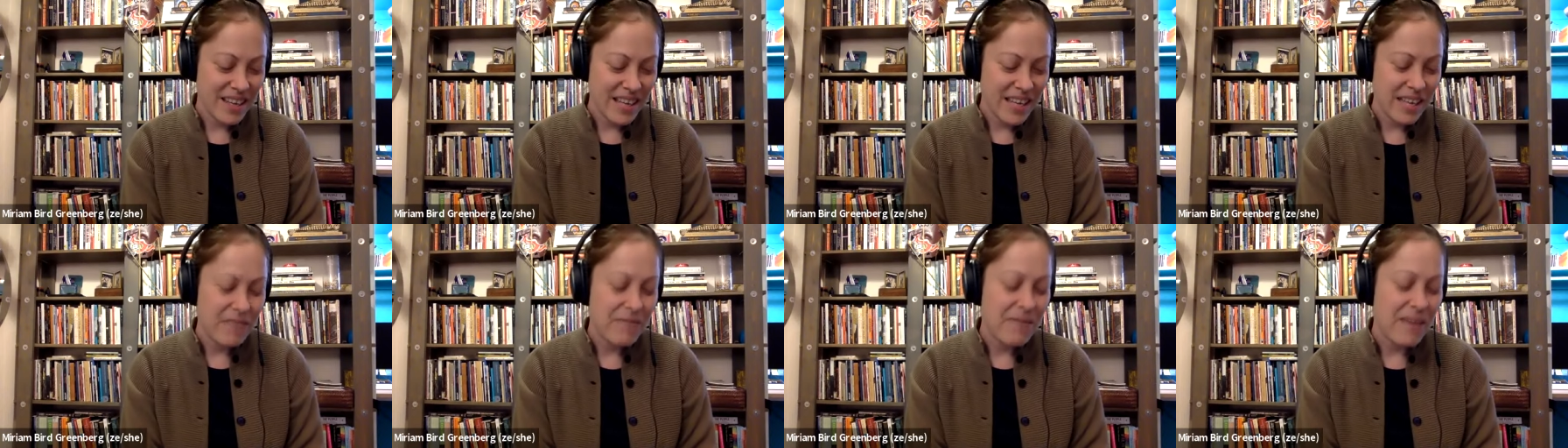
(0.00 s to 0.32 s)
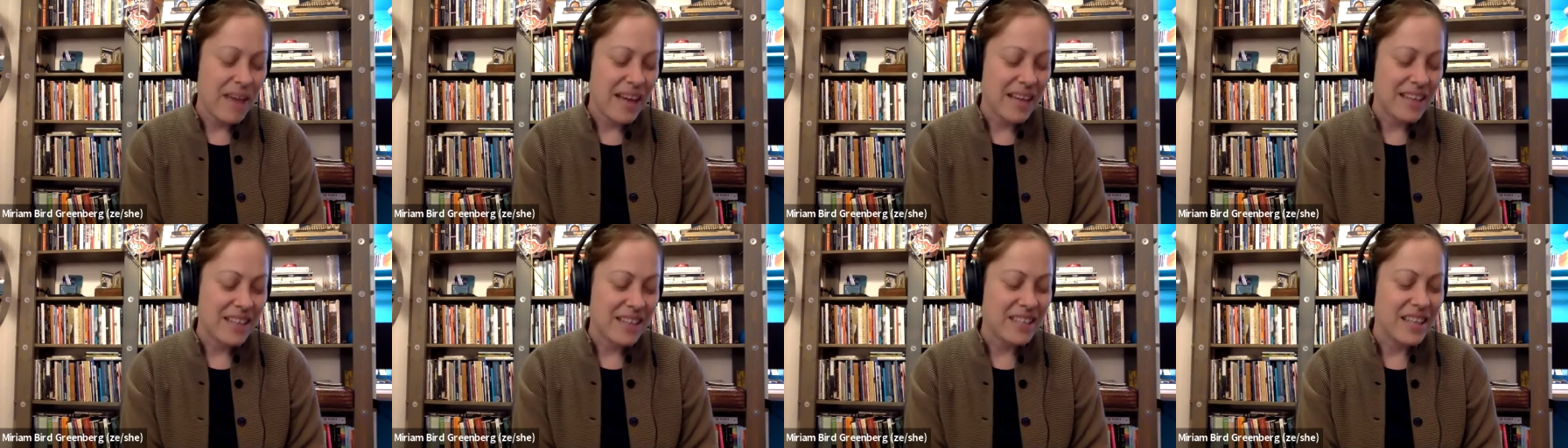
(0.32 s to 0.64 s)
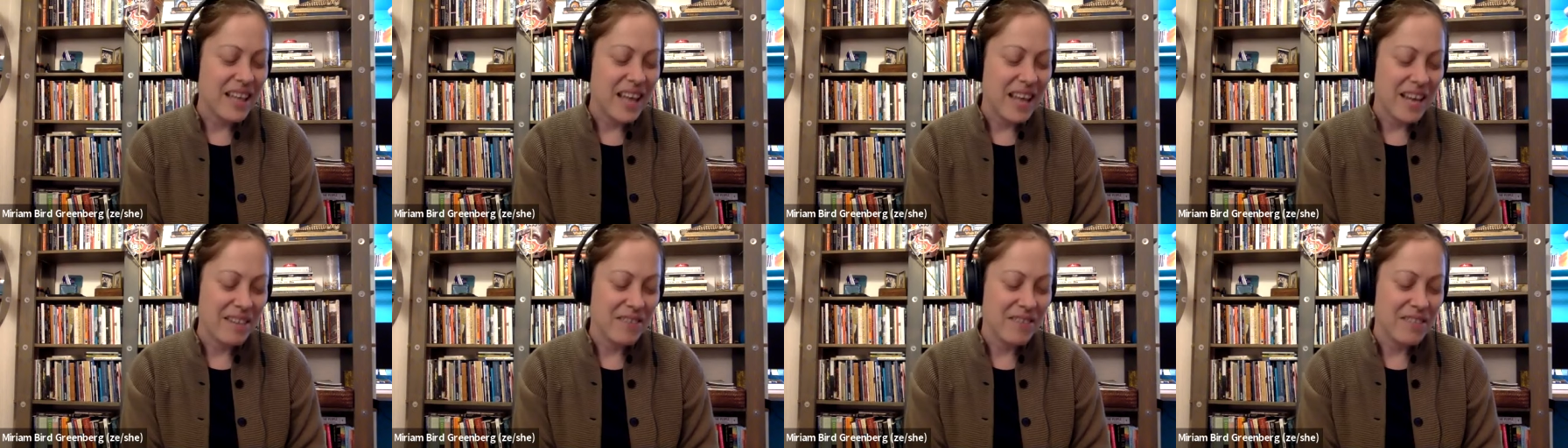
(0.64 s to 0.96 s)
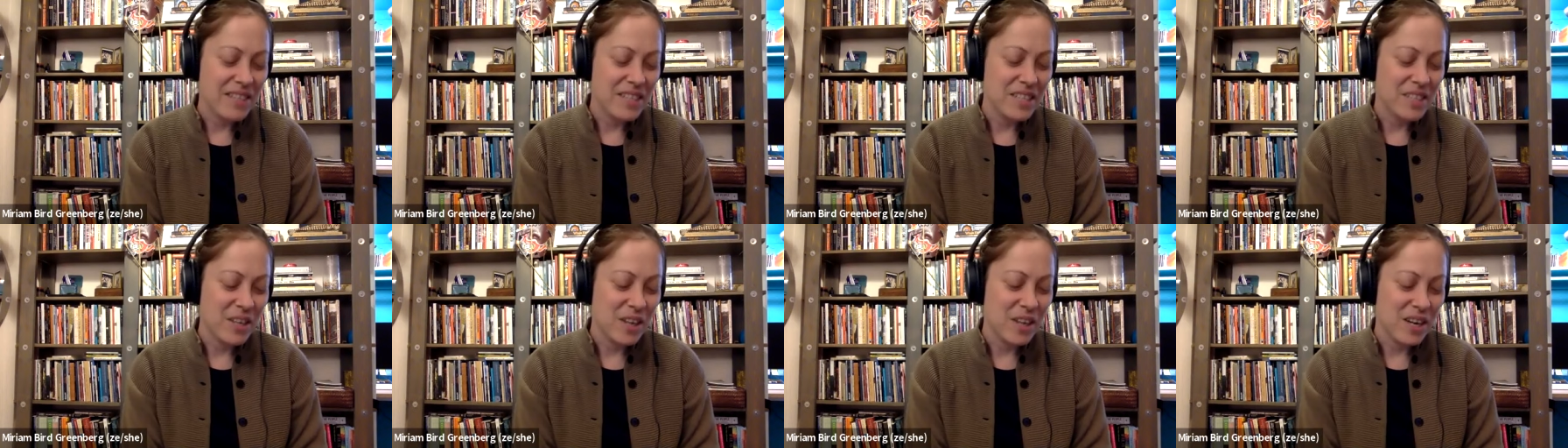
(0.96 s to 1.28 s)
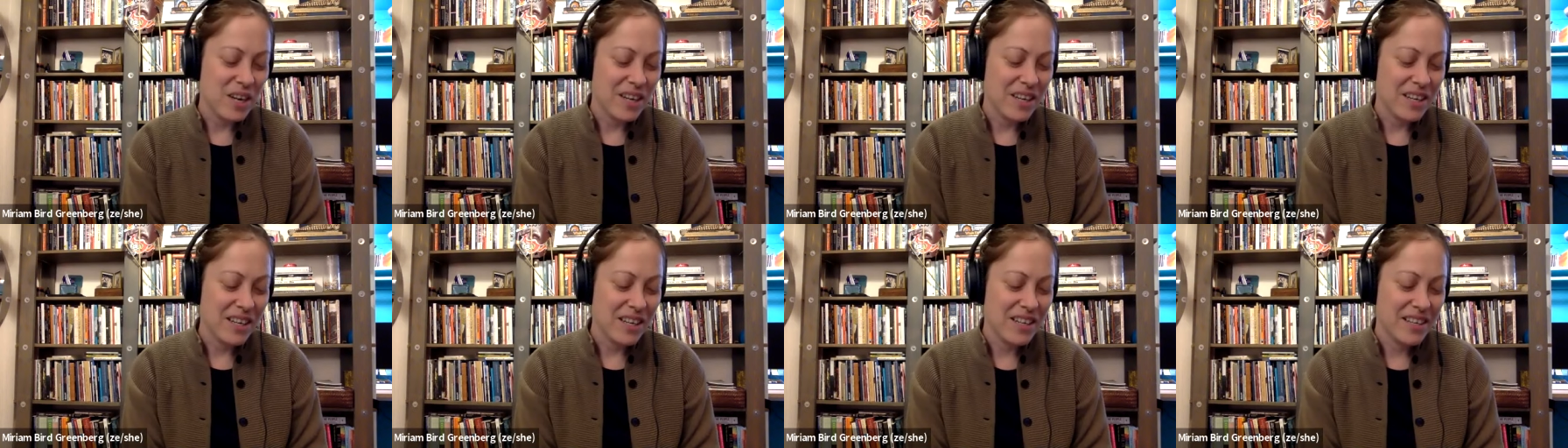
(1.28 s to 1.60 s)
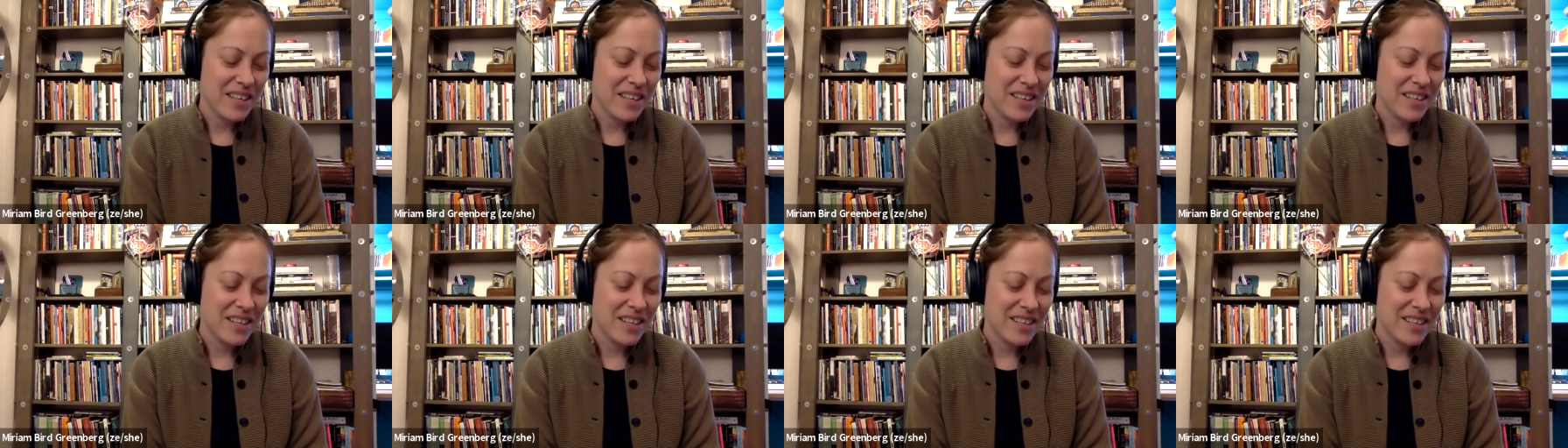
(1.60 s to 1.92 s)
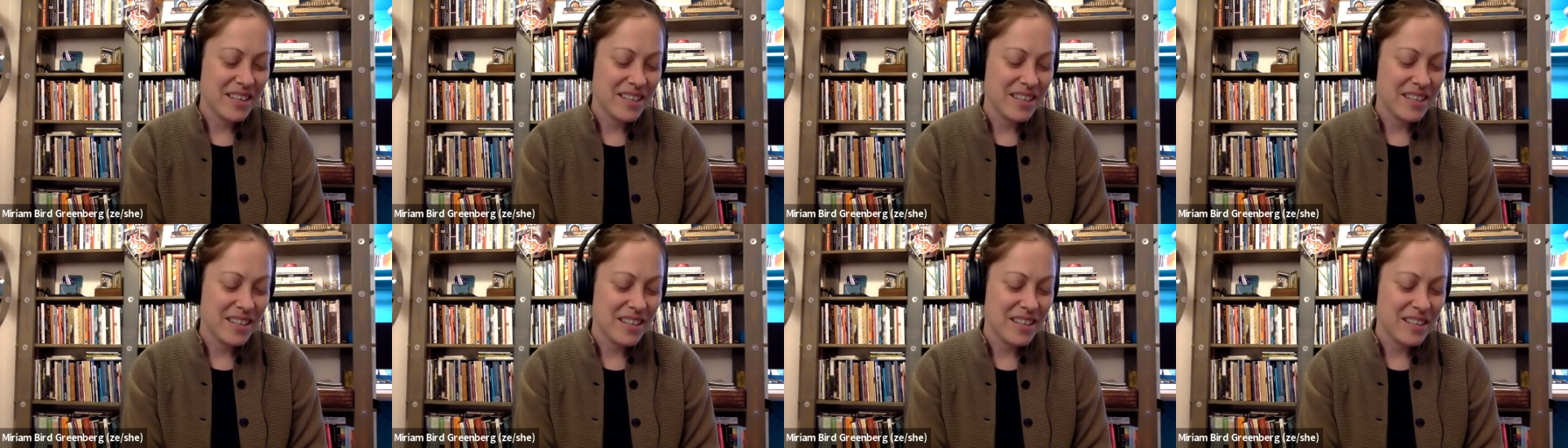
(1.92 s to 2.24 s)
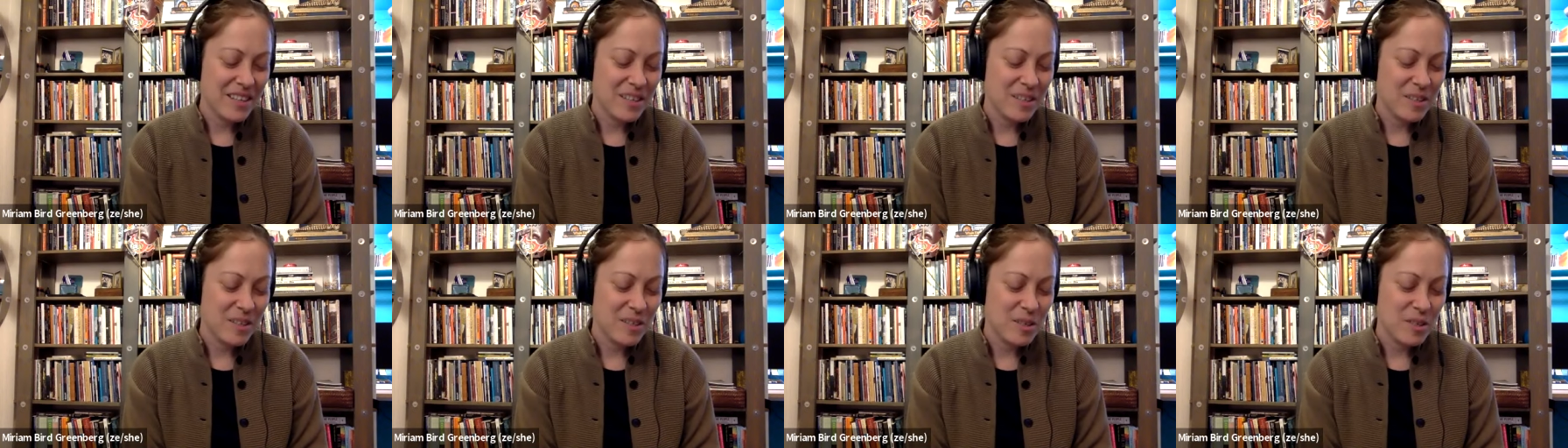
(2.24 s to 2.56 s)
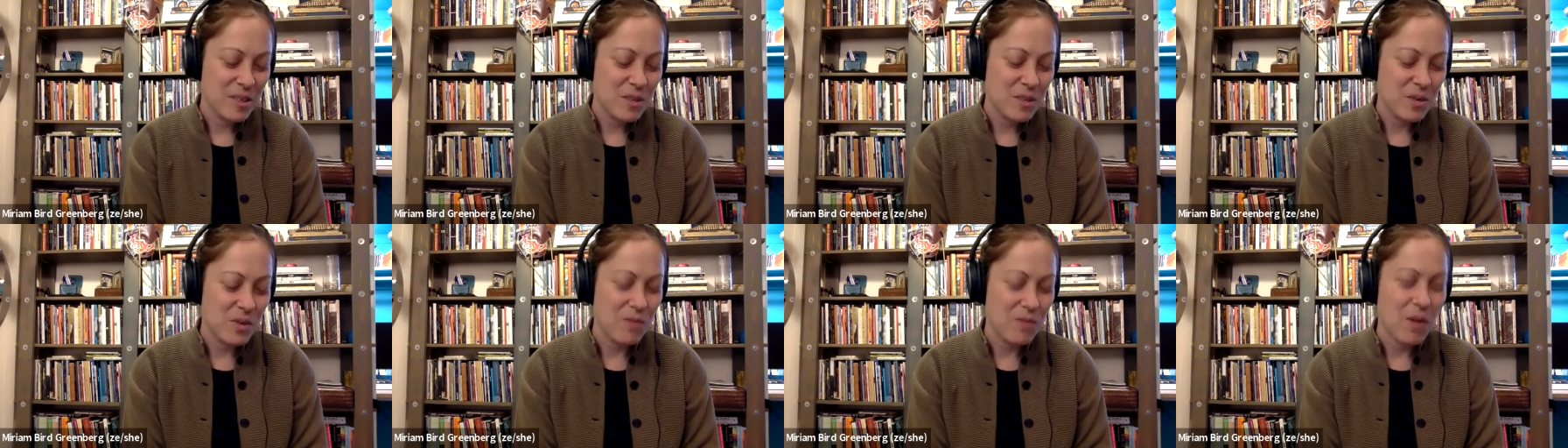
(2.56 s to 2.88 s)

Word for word: In fact, a lot of these are sort